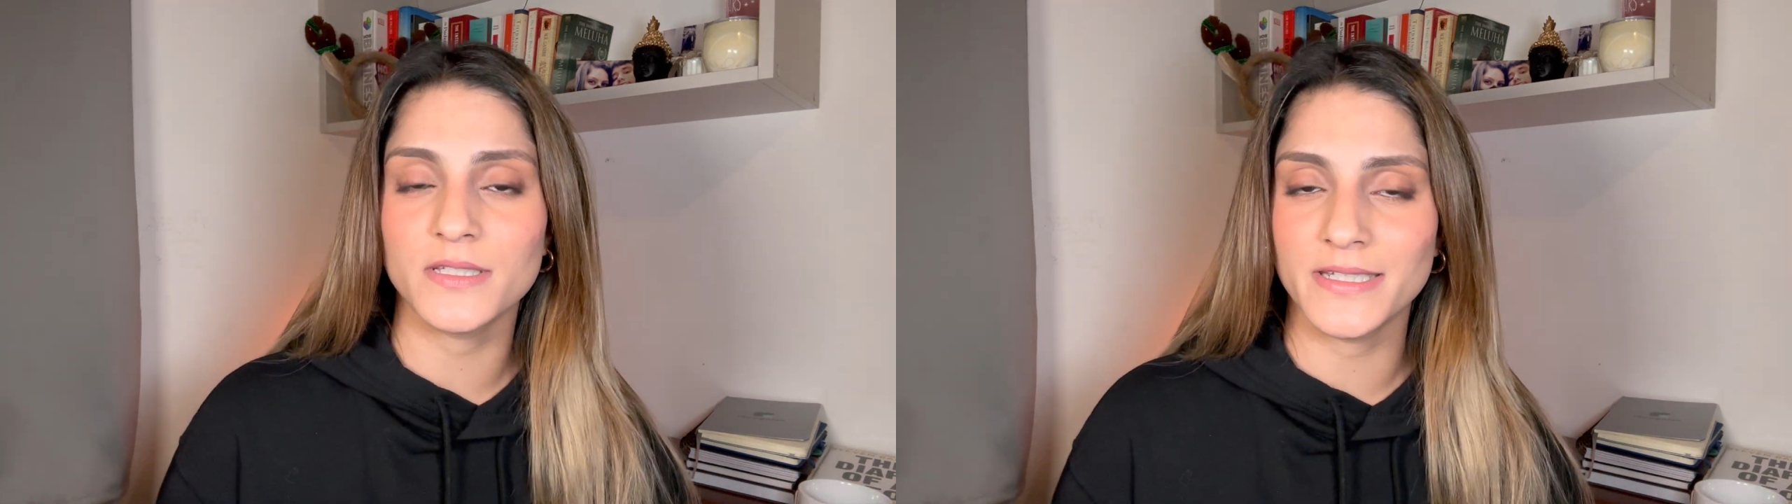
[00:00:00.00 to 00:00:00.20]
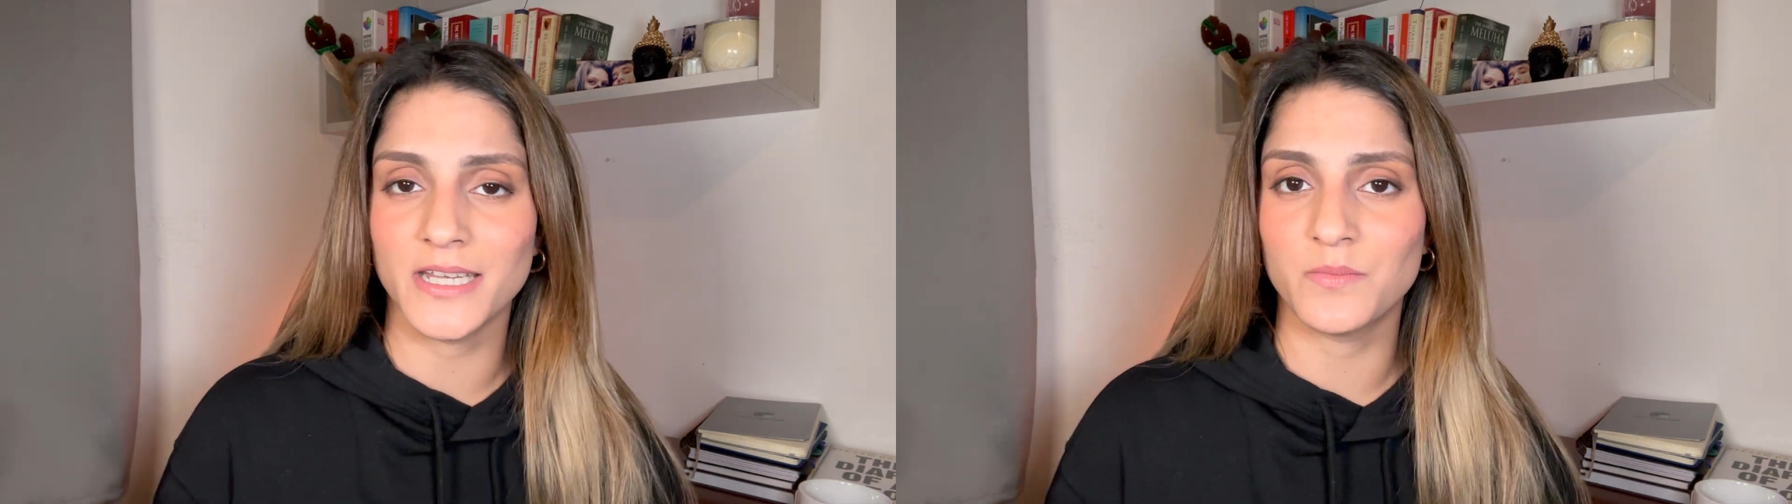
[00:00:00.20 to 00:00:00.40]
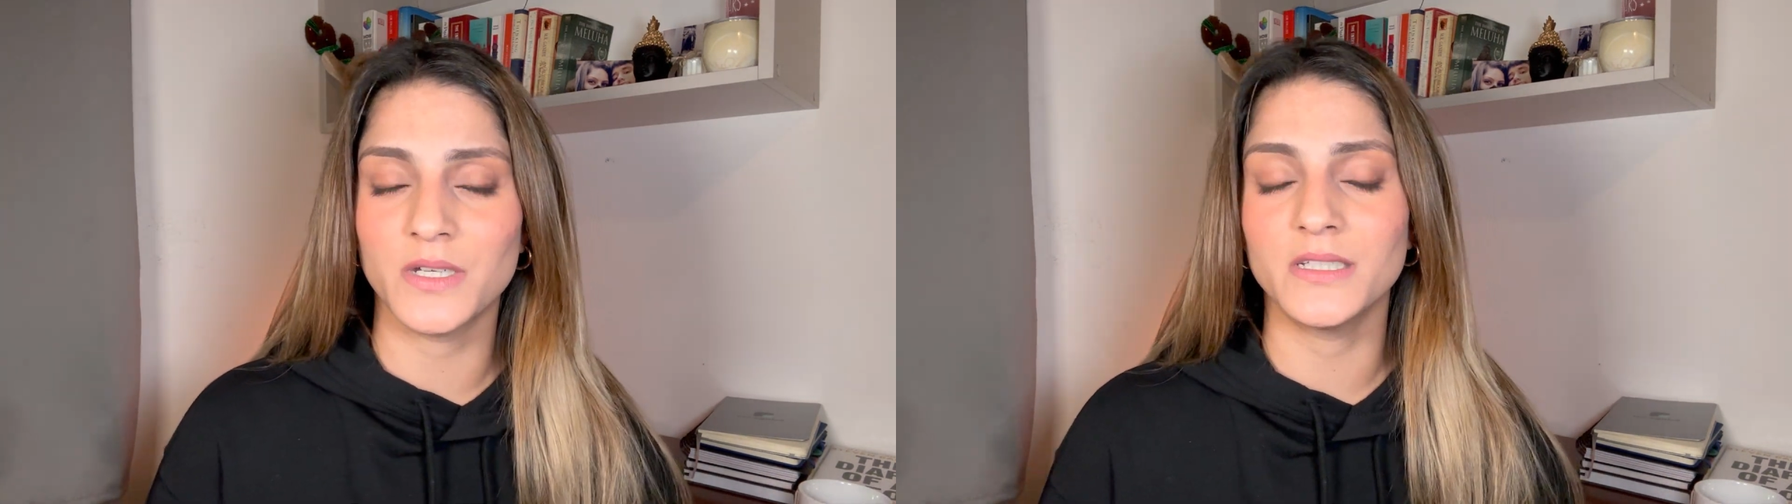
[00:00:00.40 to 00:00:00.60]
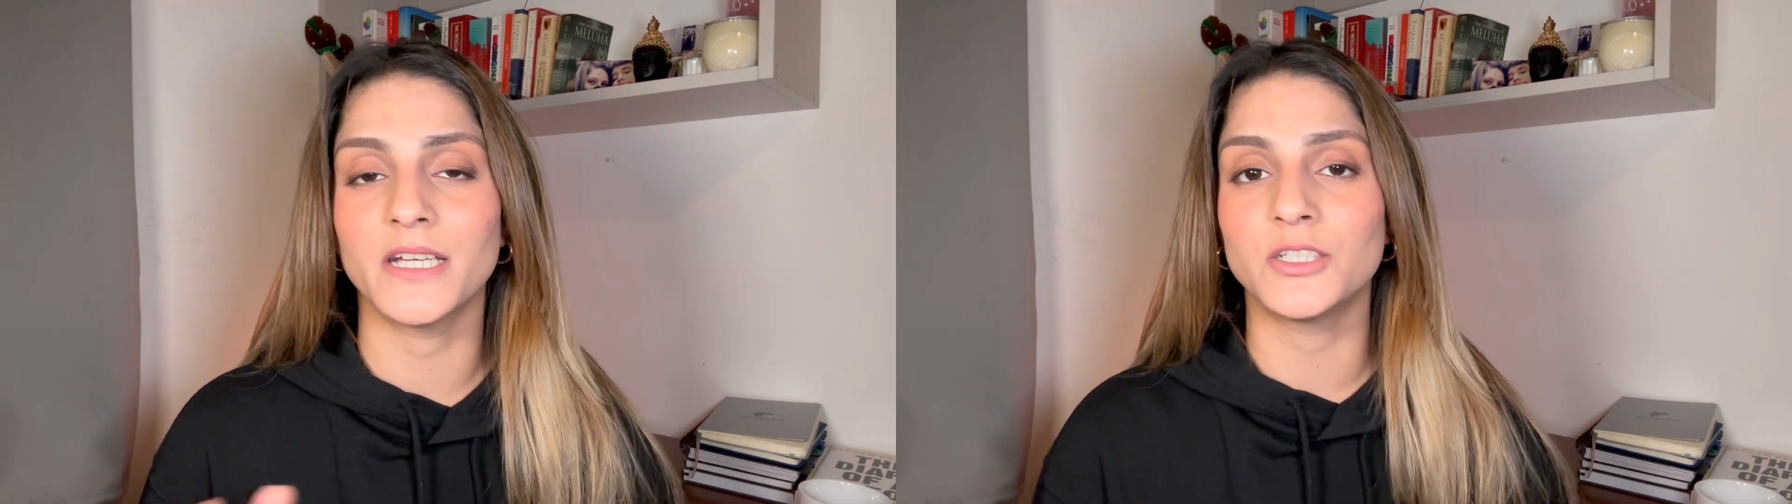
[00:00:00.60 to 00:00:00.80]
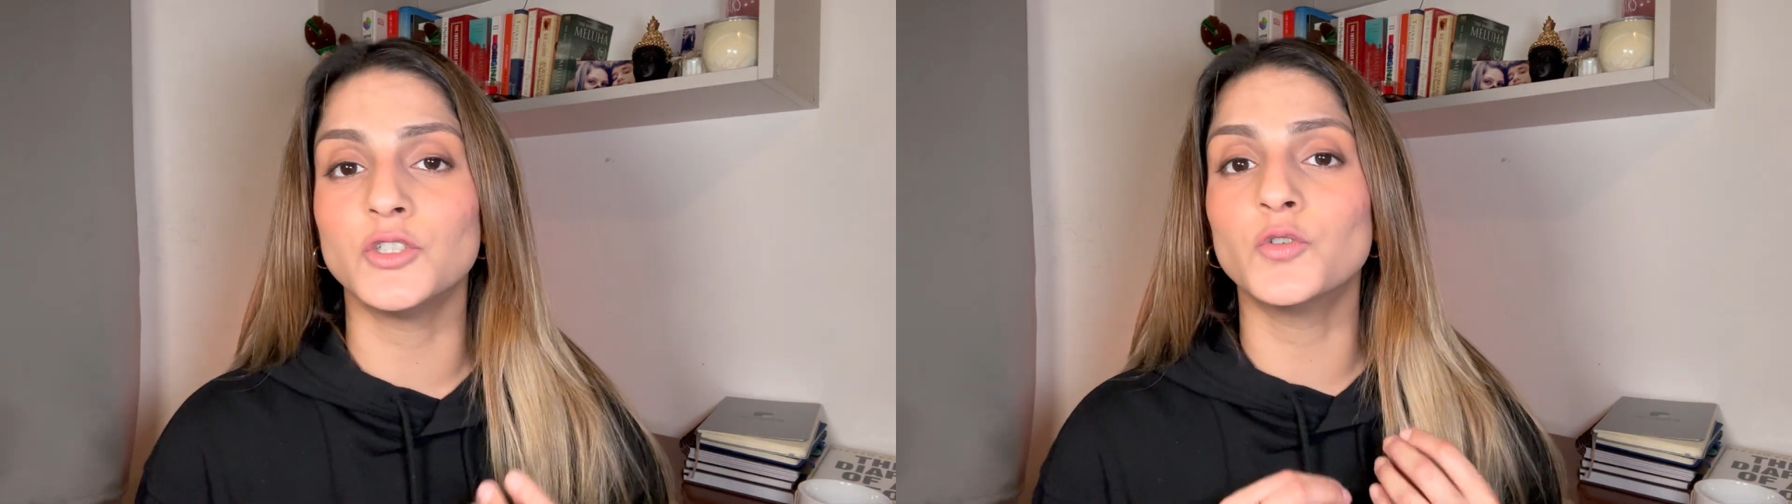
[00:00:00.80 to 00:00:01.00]
statement
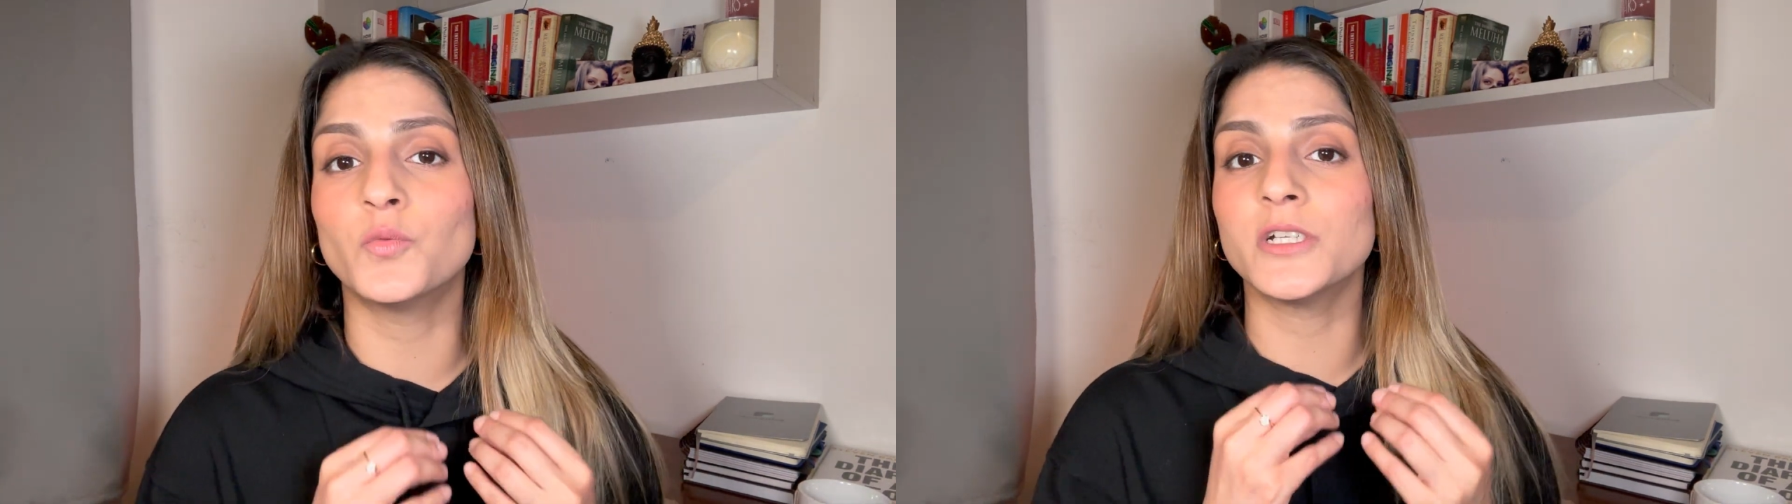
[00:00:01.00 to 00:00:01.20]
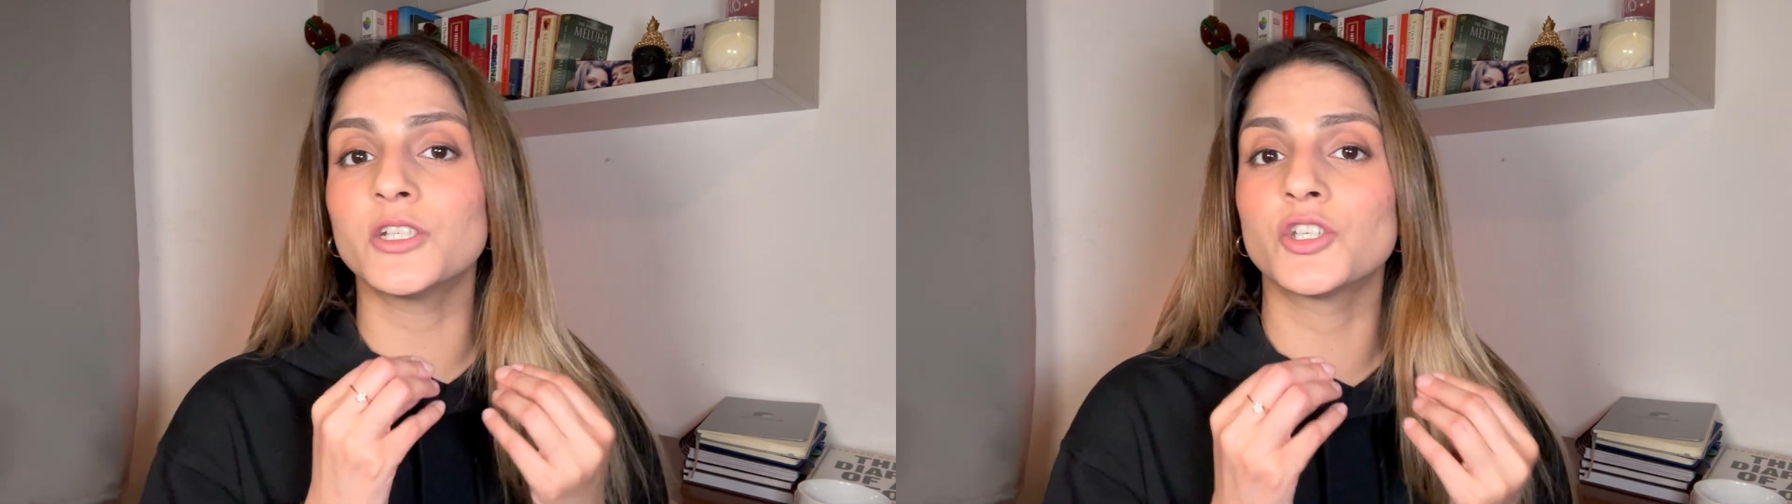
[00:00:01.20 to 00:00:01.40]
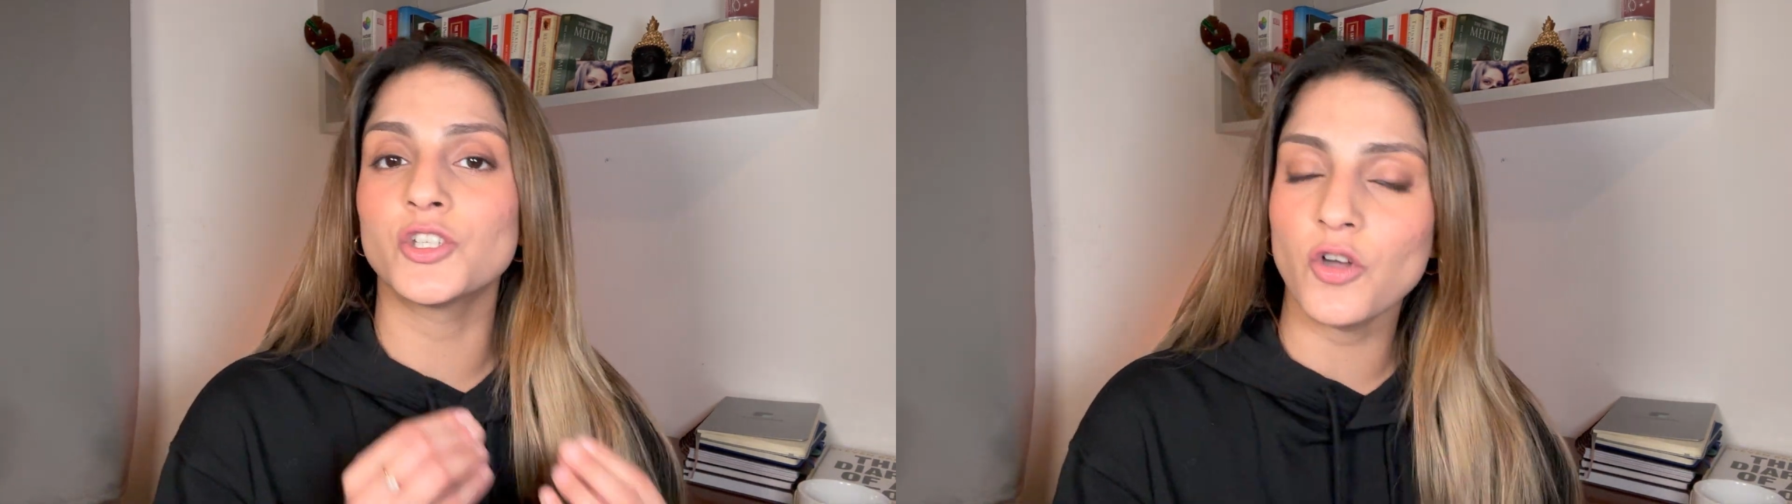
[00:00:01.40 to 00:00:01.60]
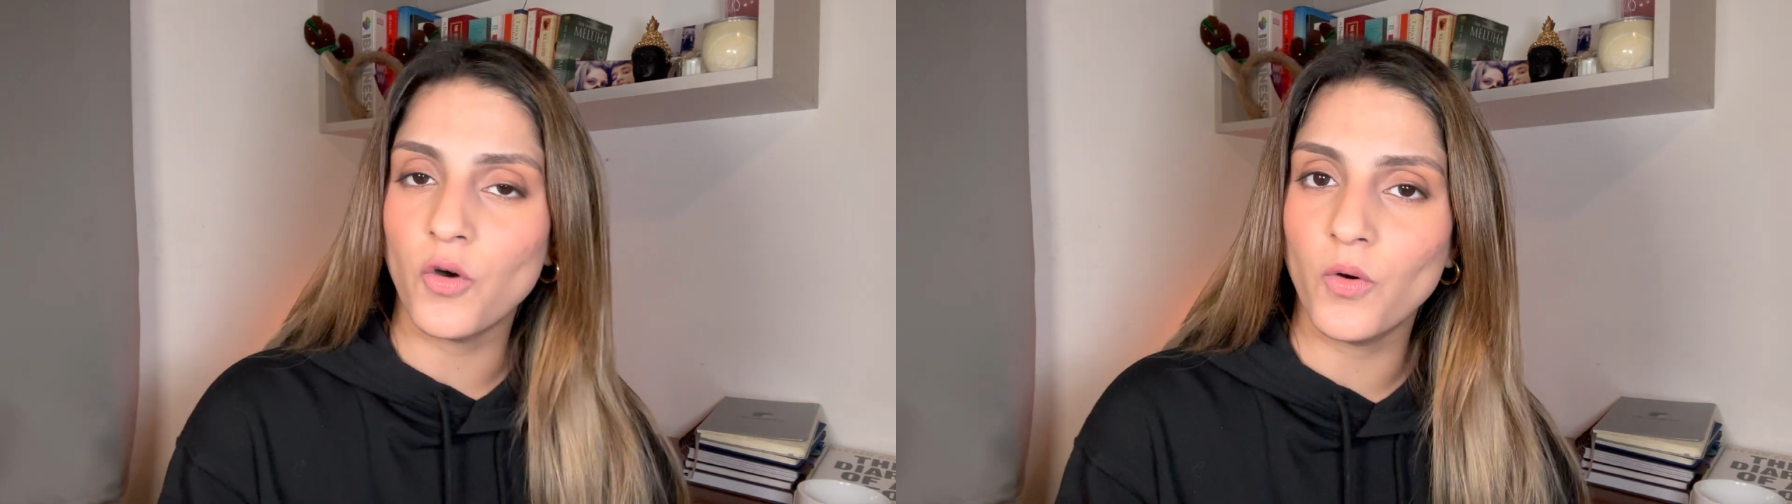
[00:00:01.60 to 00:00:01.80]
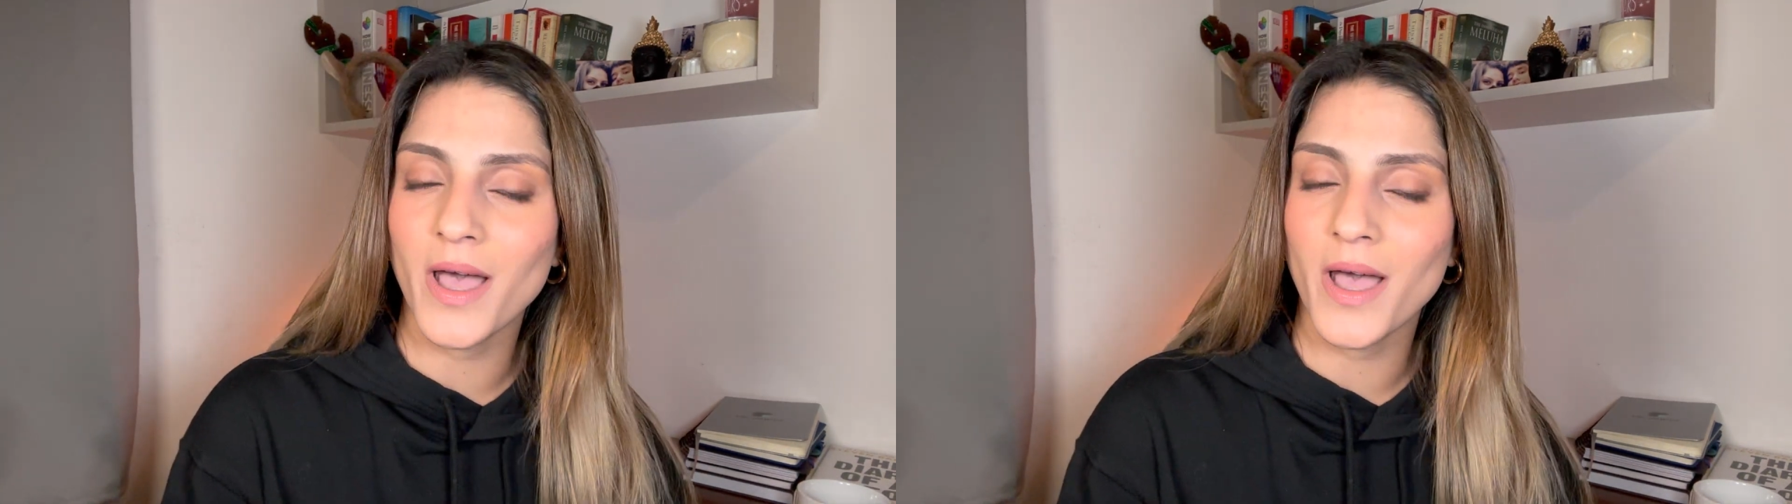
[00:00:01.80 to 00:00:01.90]
that you will show